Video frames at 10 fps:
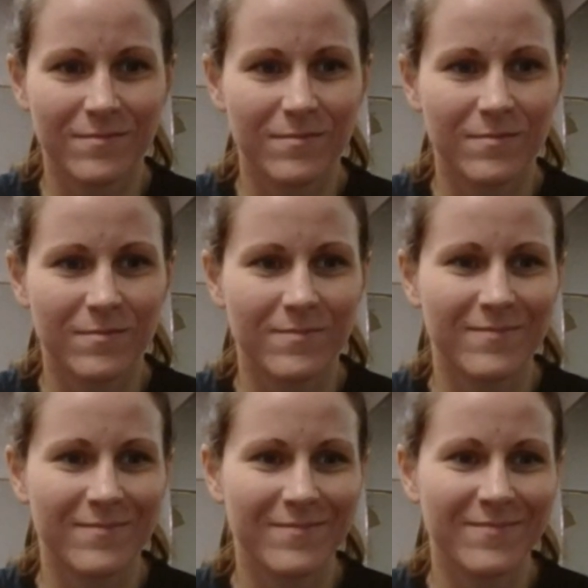
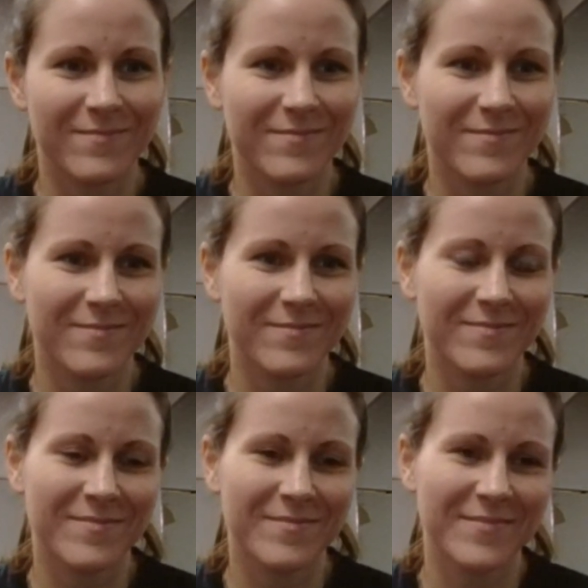
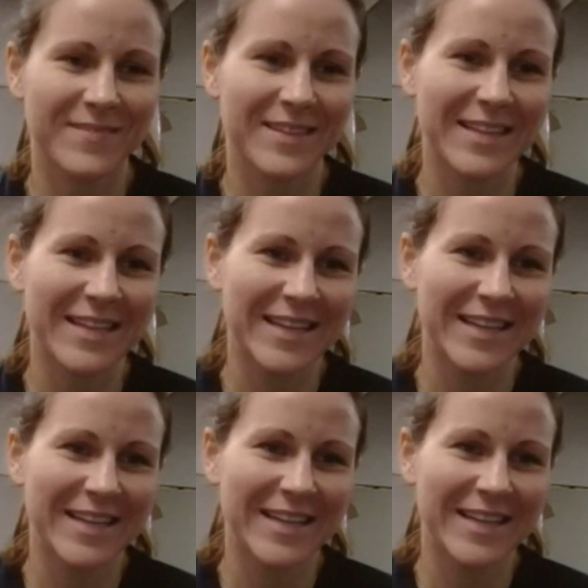
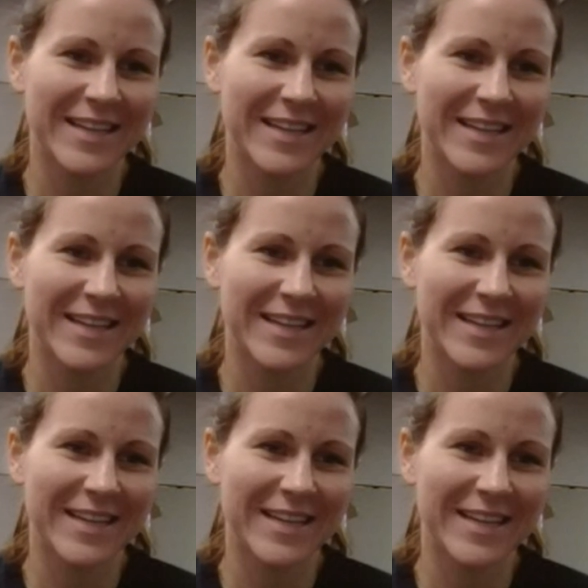
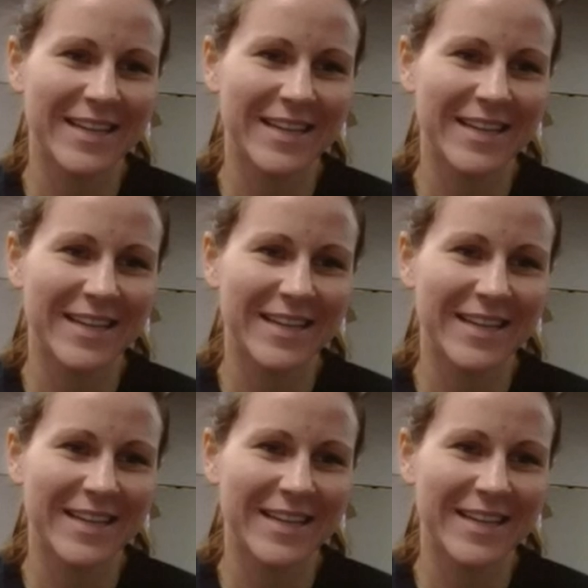
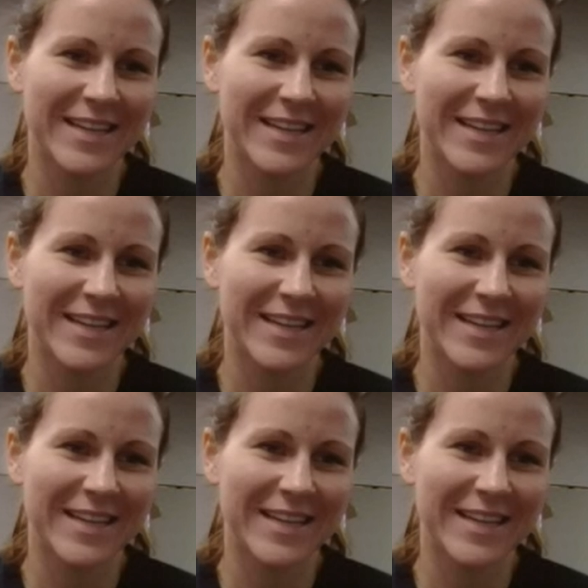(silent)